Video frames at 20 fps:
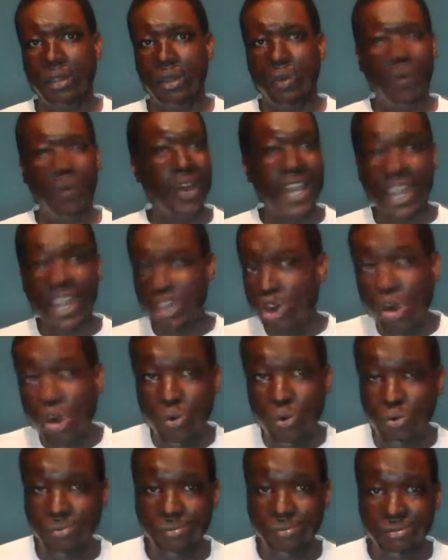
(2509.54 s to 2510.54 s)
What I
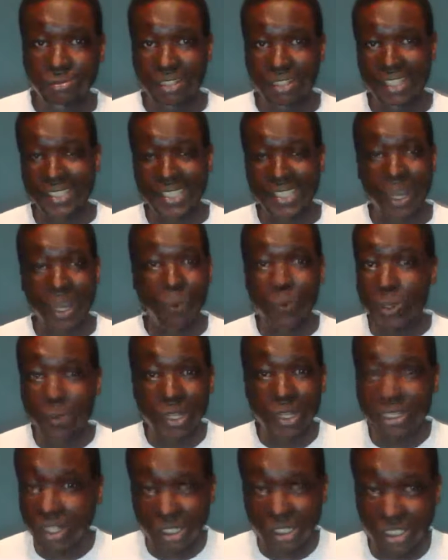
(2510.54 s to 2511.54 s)
know is that we will
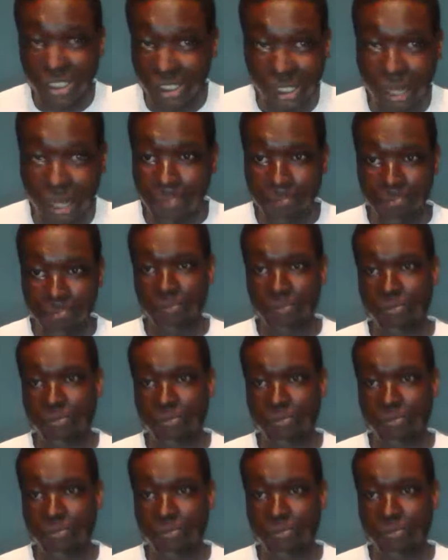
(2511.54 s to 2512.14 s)
not stop.